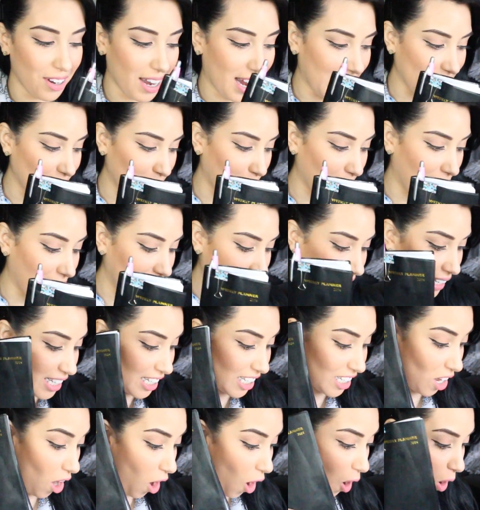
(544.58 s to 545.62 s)
to you guys because
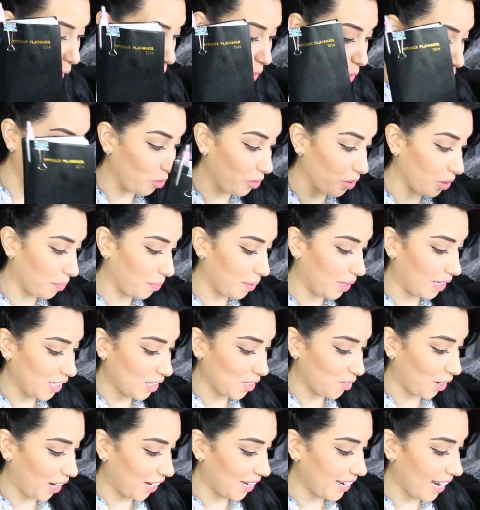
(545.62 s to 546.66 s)
it is all over the
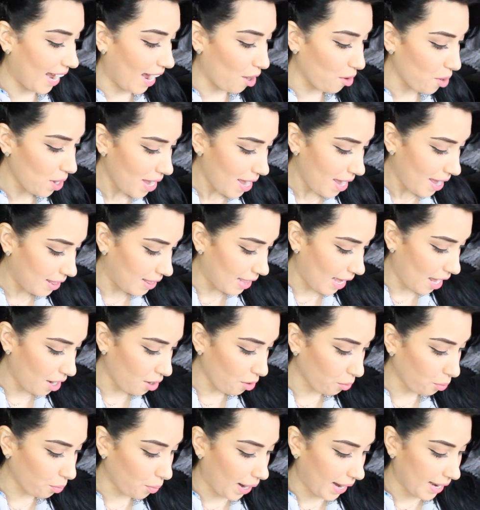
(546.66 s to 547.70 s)
place right now.
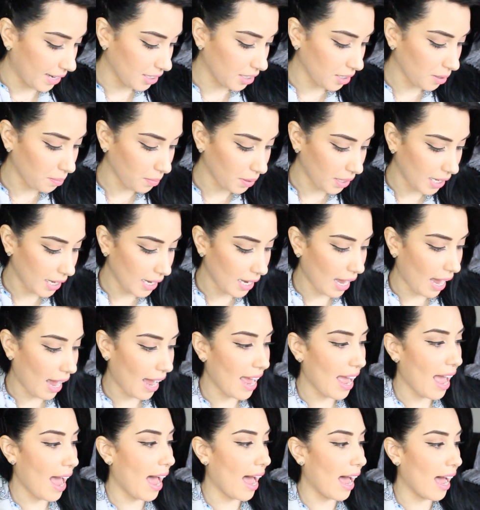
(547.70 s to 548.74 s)
Then randomly,
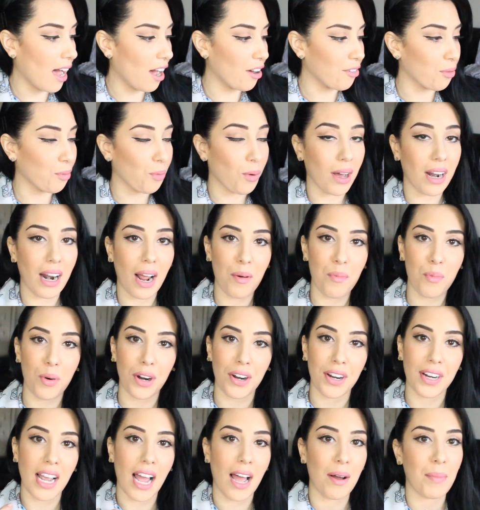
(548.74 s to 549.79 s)
I have what I'm
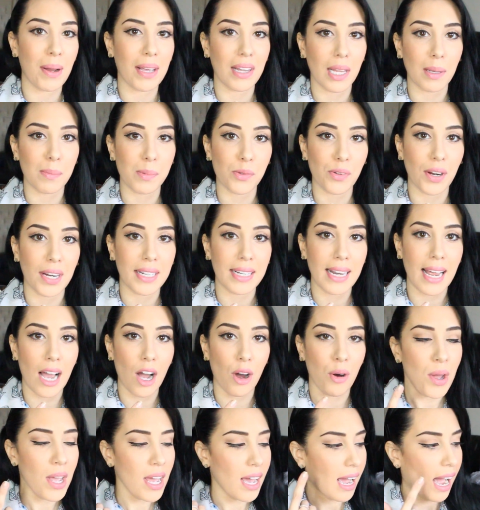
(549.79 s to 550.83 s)
wearing on my lips right
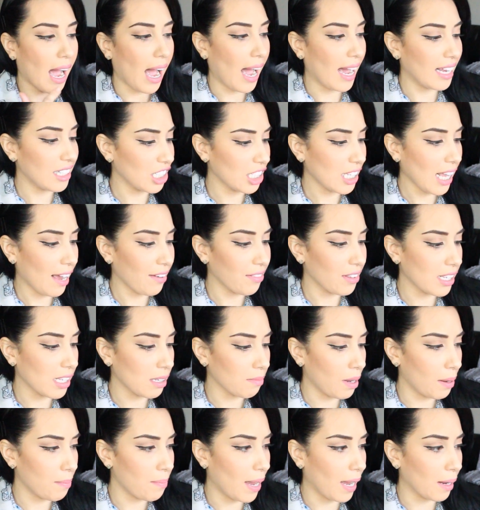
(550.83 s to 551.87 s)
now. I just have
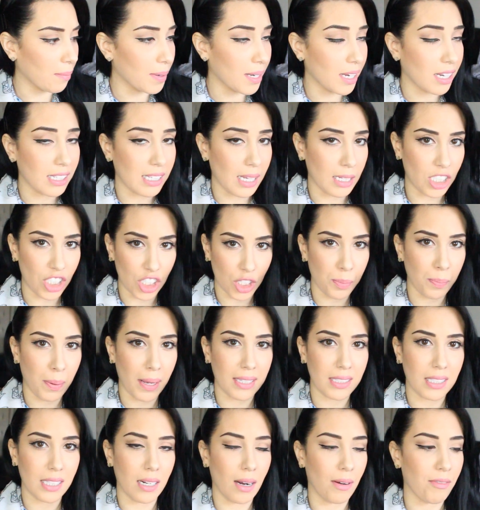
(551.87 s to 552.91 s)
this in my bag because I just
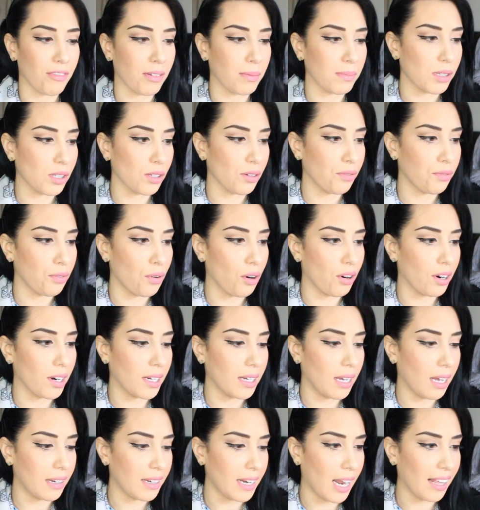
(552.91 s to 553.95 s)
picked it up from
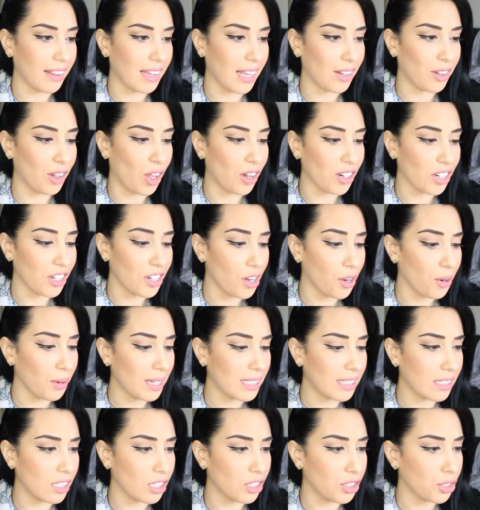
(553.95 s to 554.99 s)
Sephora not that long ago.
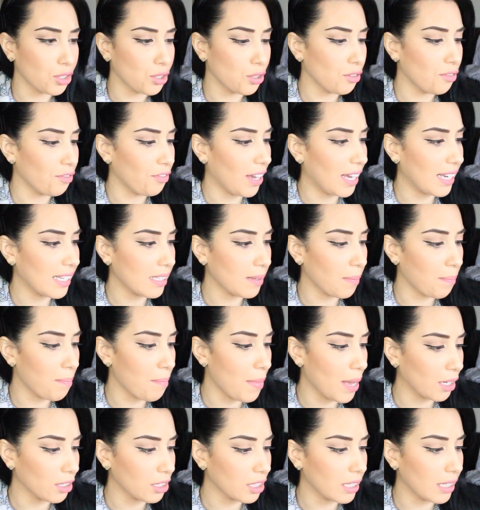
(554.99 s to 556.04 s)
It's the Too Faced
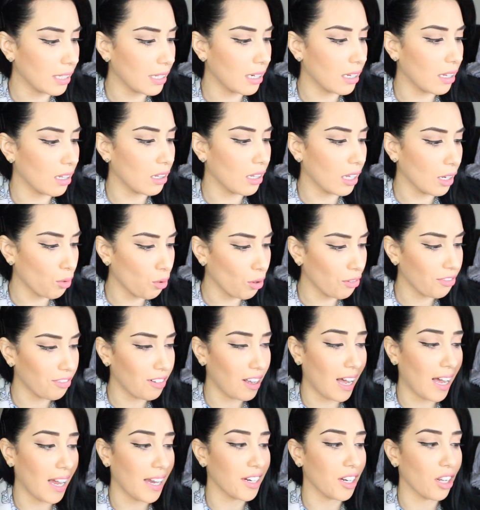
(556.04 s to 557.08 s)
Melted
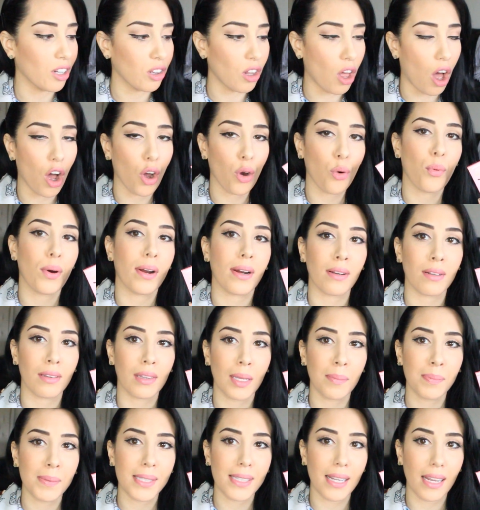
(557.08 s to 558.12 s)
Liquefied Long
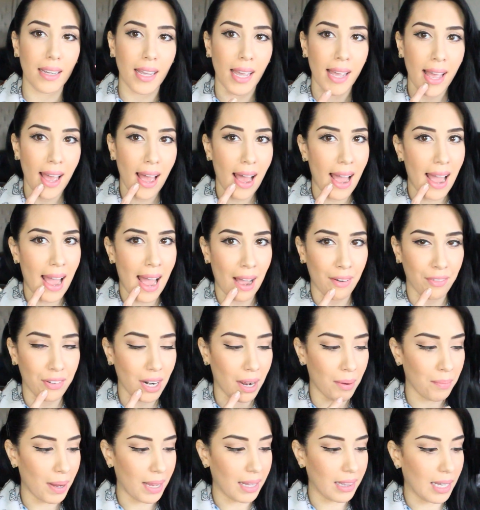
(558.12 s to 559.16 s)
Wear Lipstick. I have
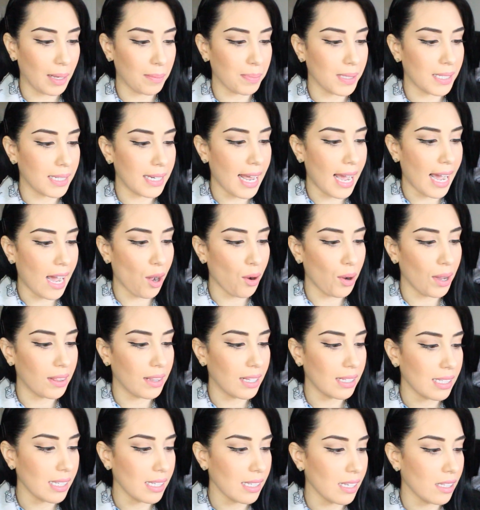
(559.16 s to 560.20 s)
it on my lips now,
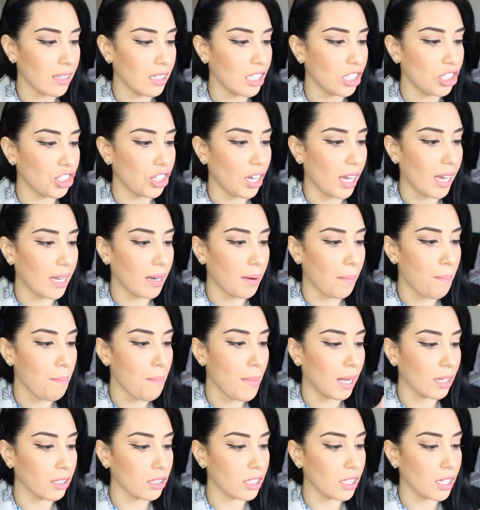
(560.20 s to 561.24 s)
and this is in the shade
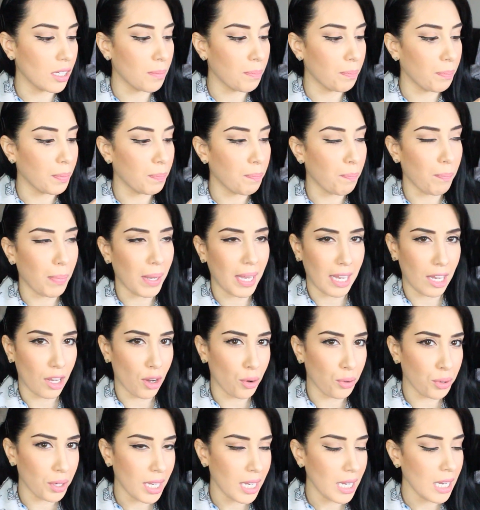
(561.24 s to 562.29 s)
Melted
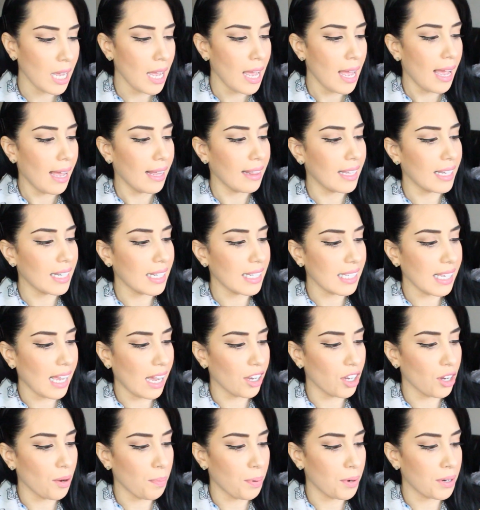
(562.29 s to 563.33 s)
Peony, I think is
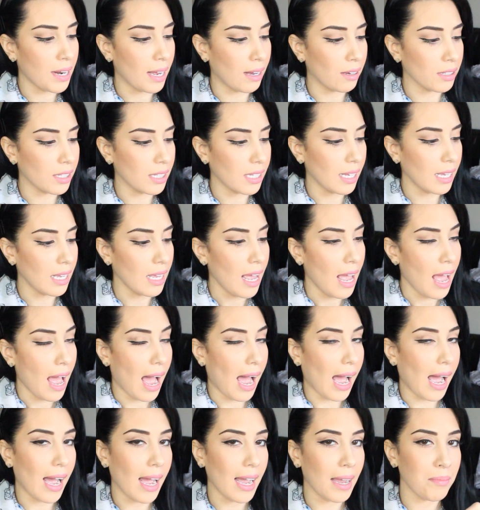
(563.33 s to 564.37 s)
how you pronounce it.
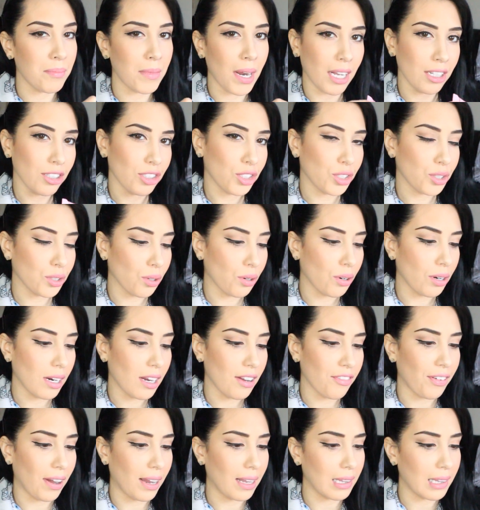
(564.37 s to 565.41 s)
I'm not sure
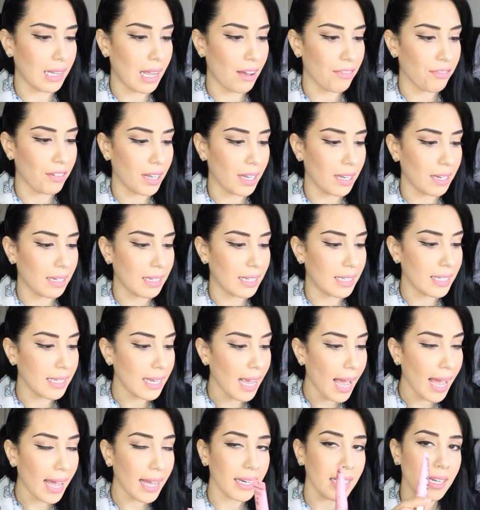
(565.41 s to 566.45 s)
if I love it
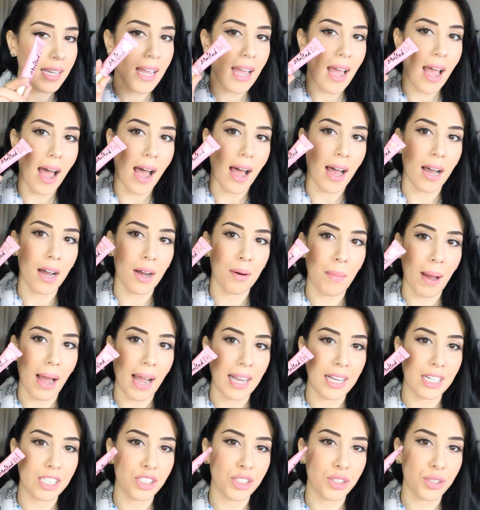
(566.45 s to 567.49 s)
yet. Um,
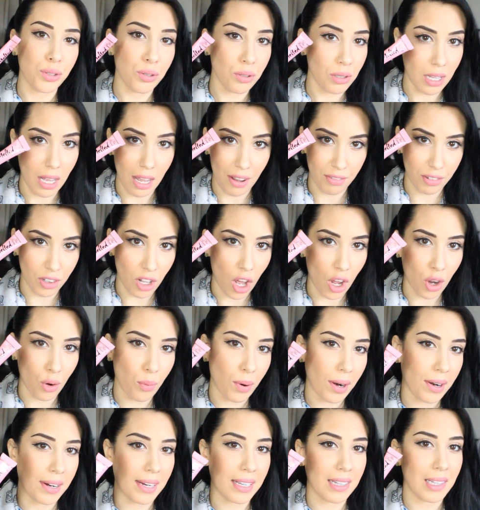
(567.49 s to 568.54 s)
I do love
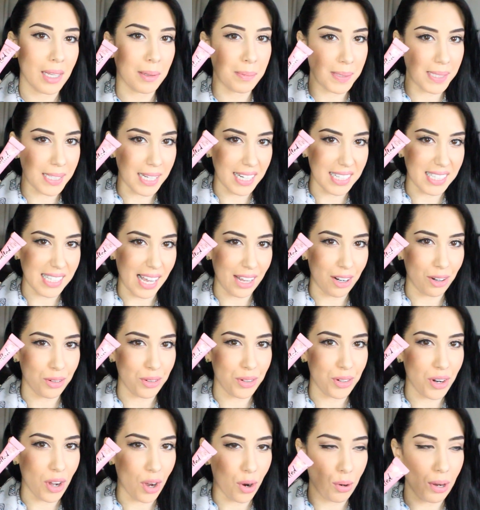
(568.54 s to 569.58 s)
long wearing lipsticks. I
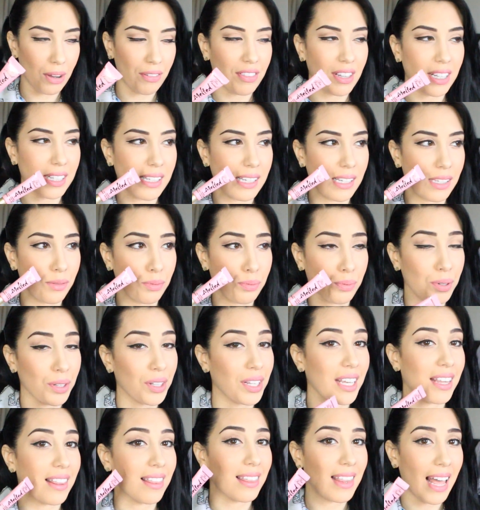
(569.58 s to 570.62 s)
don't know if this is
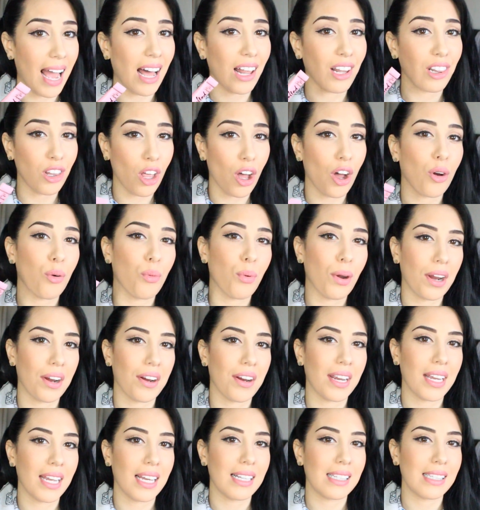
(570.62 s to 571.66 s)
really that long
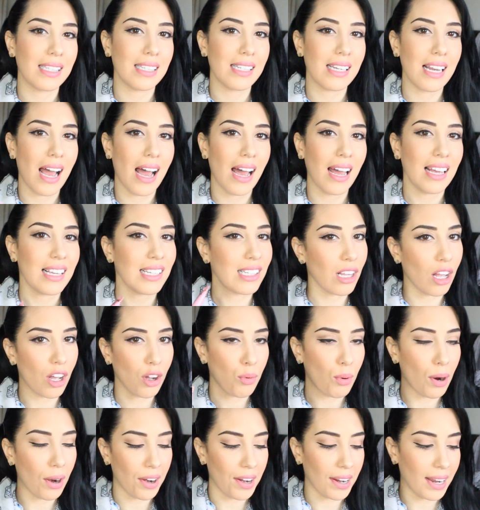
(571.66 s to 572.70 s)
wearing. It's not as
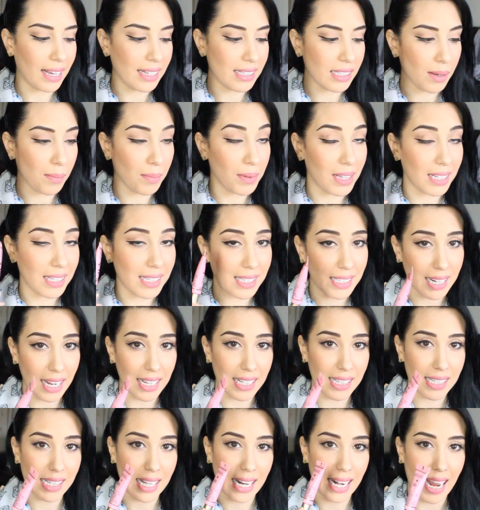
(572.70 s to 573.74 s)
long wearing as some of the
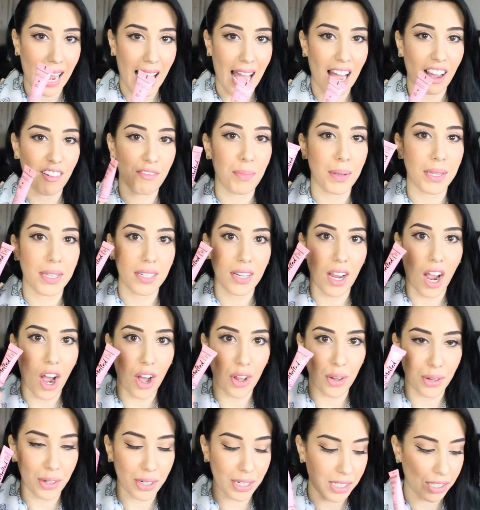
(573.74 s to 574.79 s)
stains that I have, but the
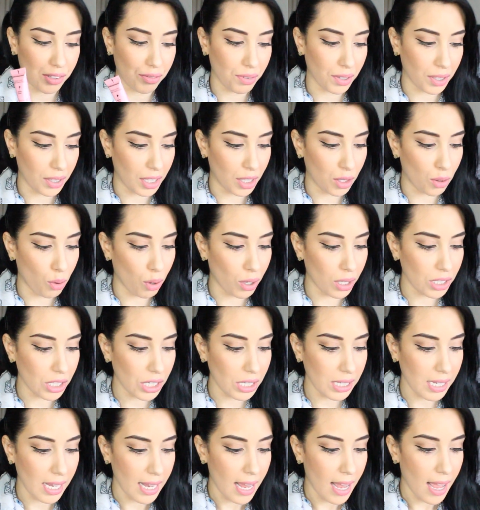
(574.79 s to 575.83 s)
color is really
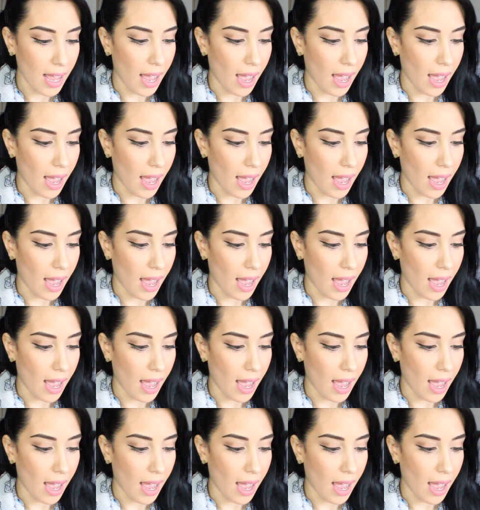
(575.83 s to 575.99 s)
gorgeous.